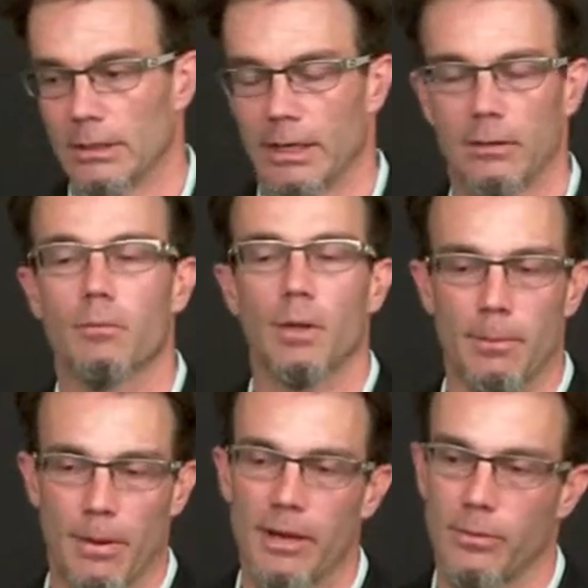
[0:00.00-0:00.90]
And,
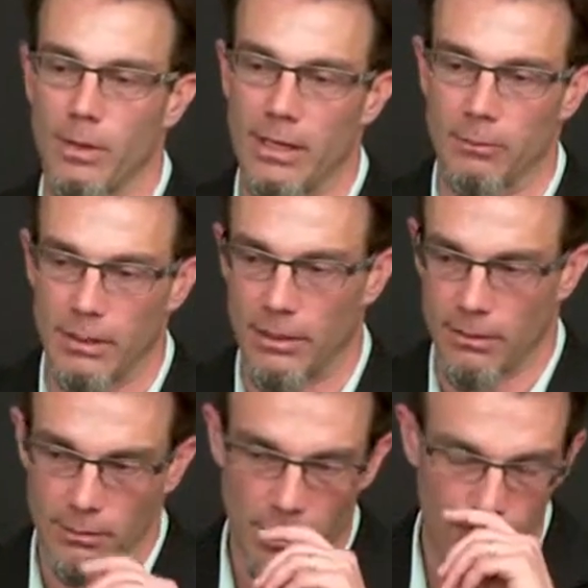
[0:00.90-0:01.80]
and by the way, we
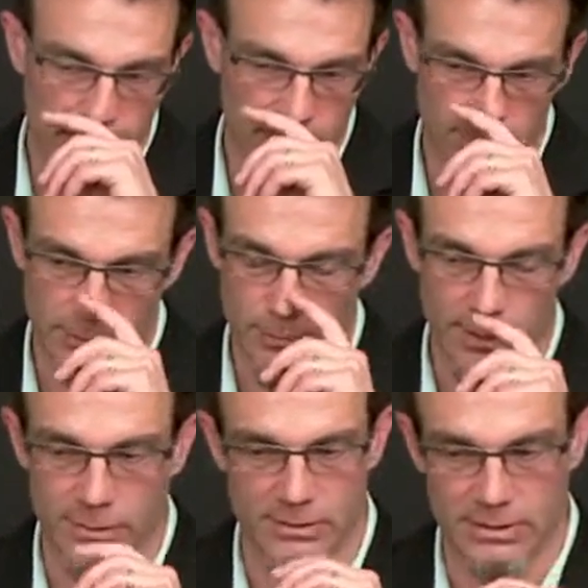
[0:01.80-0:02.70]
had up until
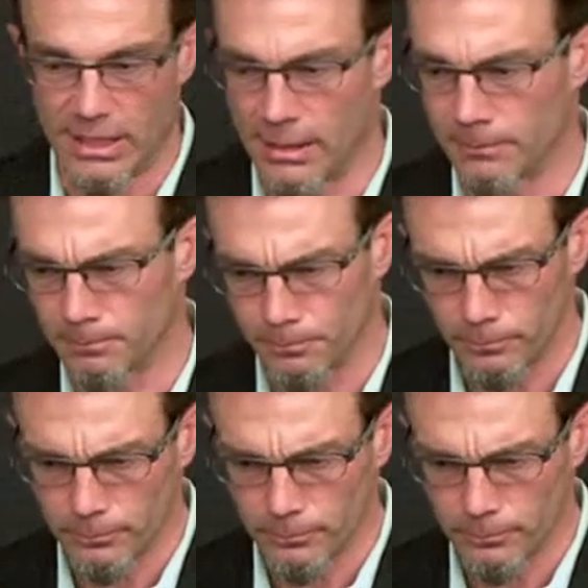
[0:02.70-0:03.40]
2010,